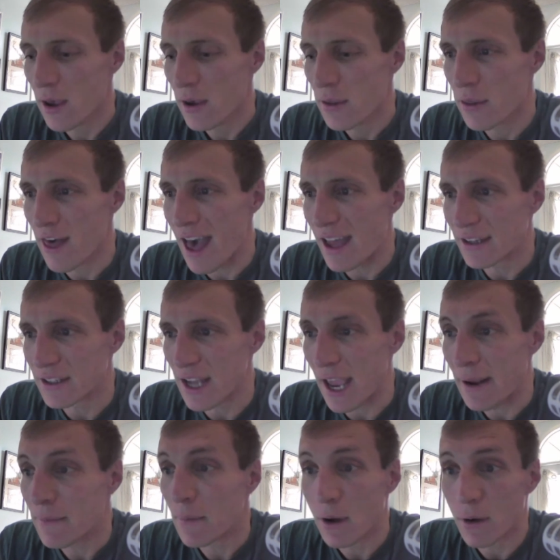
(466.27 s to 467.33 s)
that
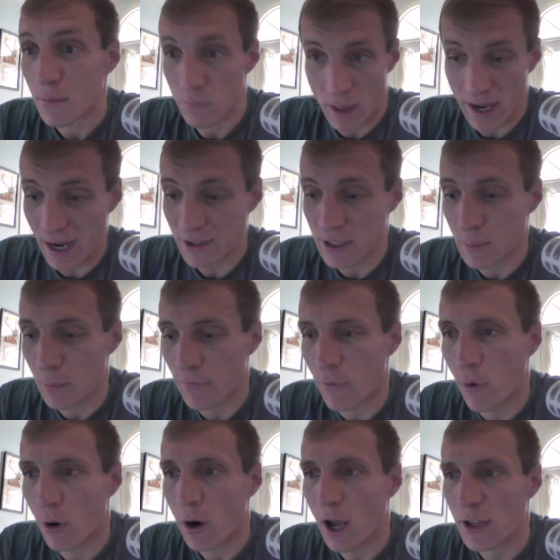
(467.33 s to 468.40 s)
day. Like I said
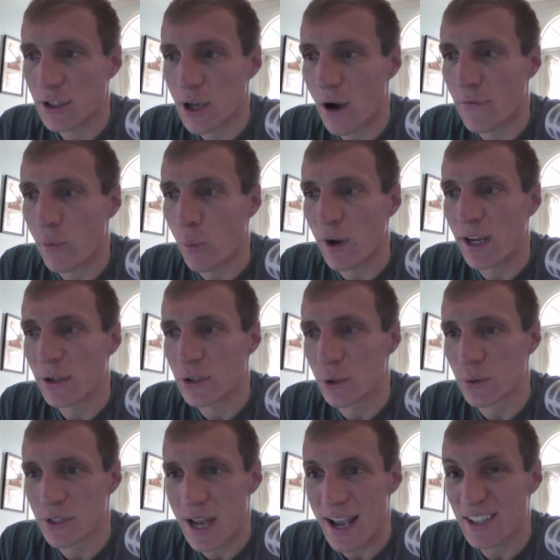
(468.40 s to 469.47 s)
before, a tough week
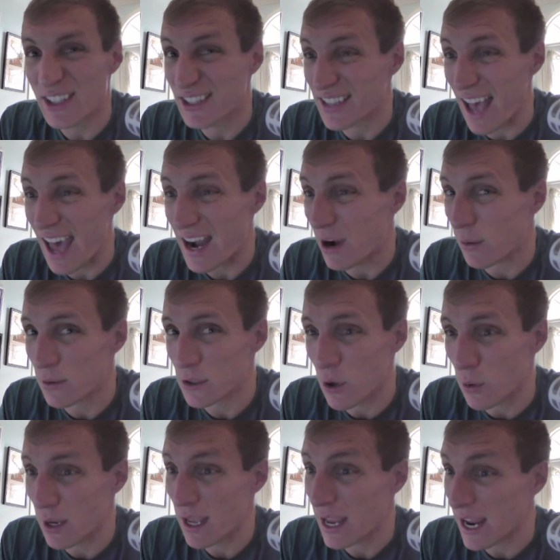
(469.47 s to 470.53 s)
two test. It's at
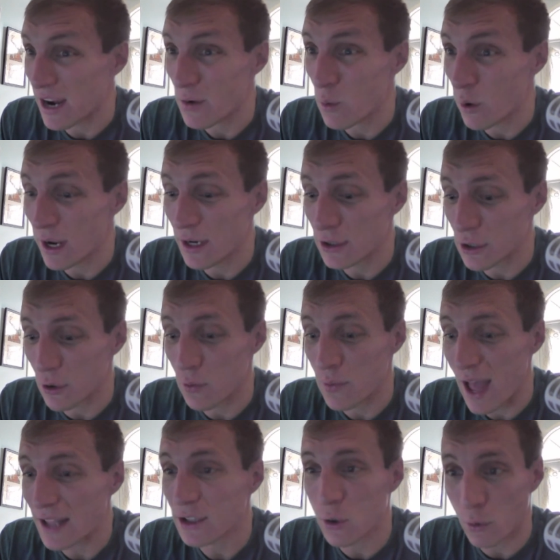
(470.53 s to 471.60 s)
Arizona in week two.
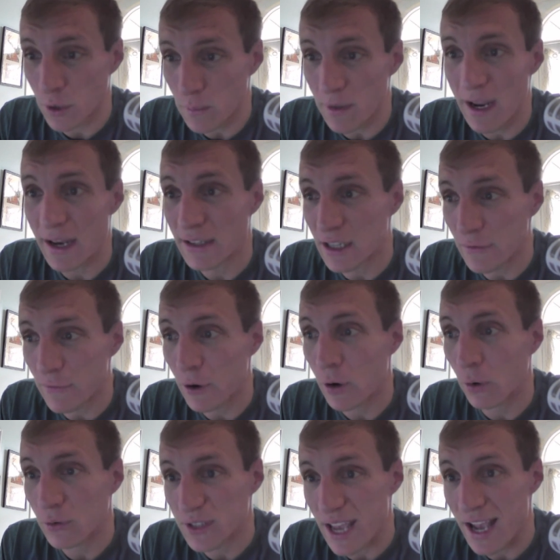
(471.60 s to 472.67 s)
That's going to be a
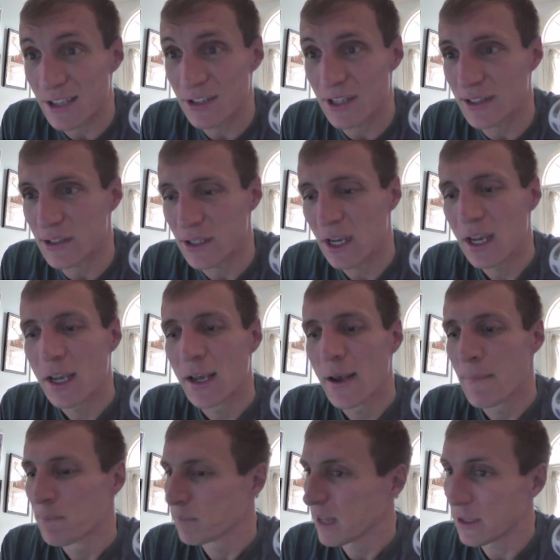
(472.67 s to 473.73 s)
difficult test.
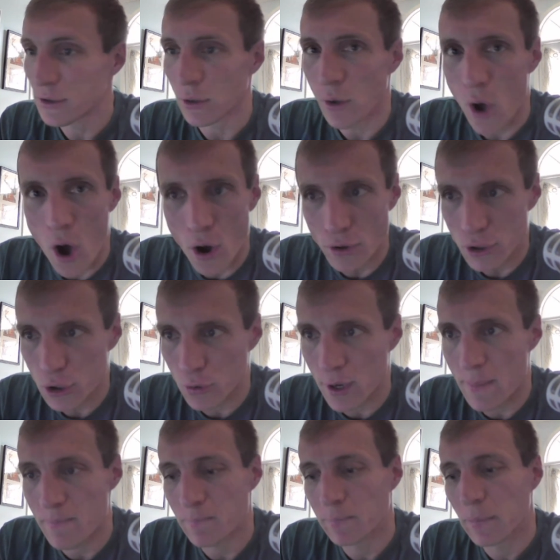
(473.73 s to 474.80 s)
It's a long
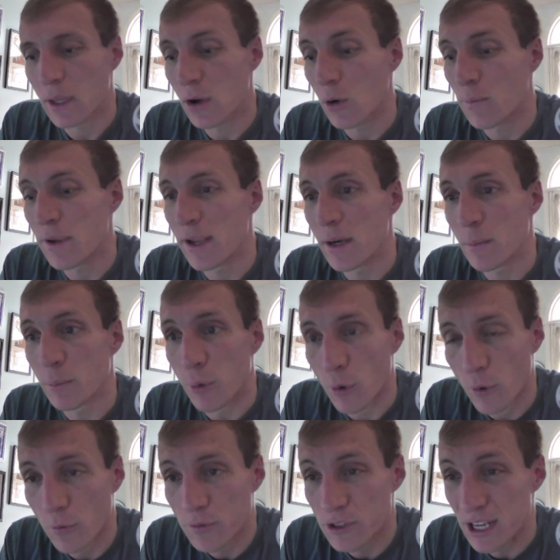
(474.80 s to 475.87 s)
trip. It'll be an
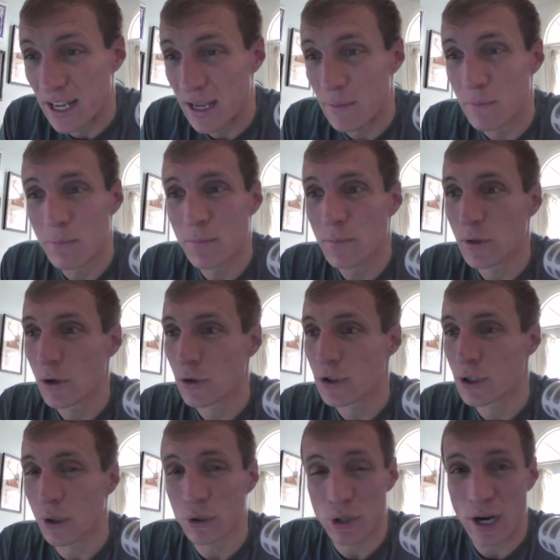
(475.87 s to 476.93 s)
improved team. You're
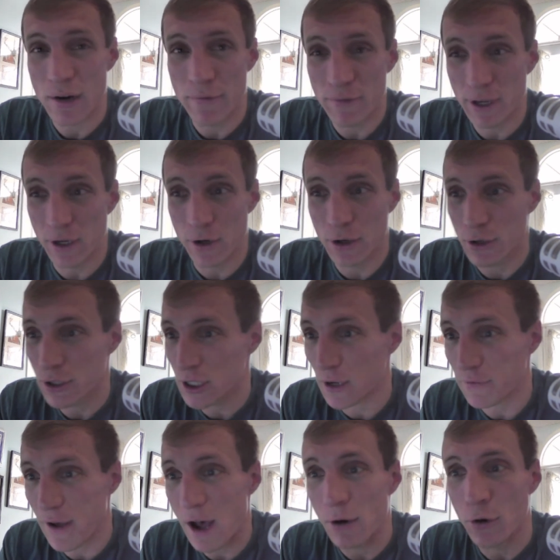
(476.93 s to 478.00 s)
still trying to figure
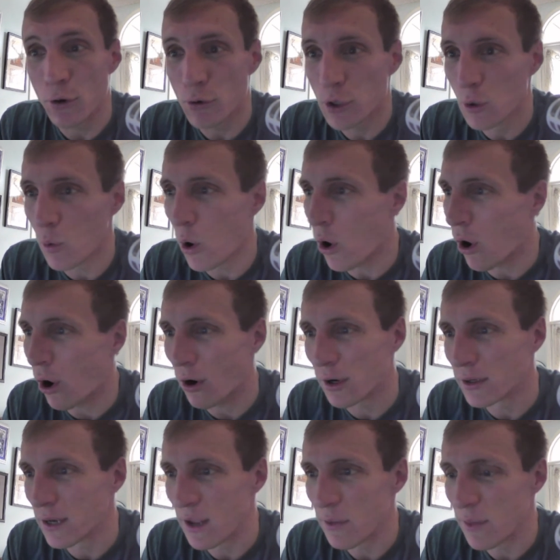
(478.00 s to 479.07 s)
yourself out, who you are,
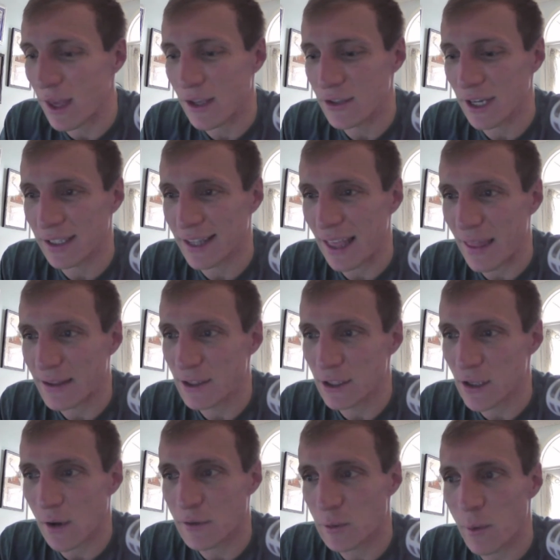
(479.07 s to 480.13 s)
and things like that. That's a
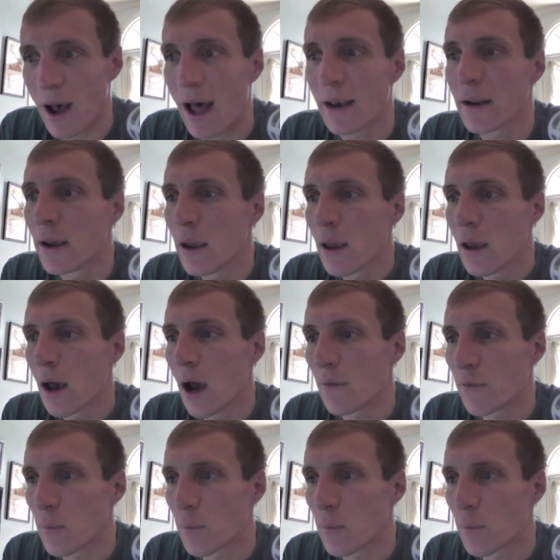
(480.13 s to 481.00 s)
tough spot for